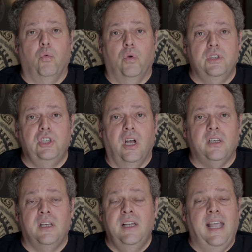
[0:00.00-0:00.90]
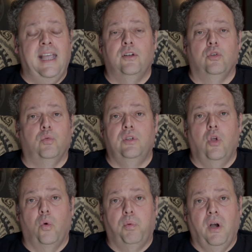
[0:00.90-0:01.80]
woodchuck handled with
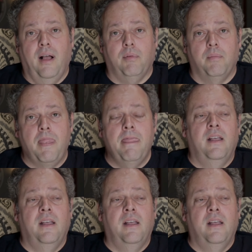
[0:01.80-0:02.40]
no problem.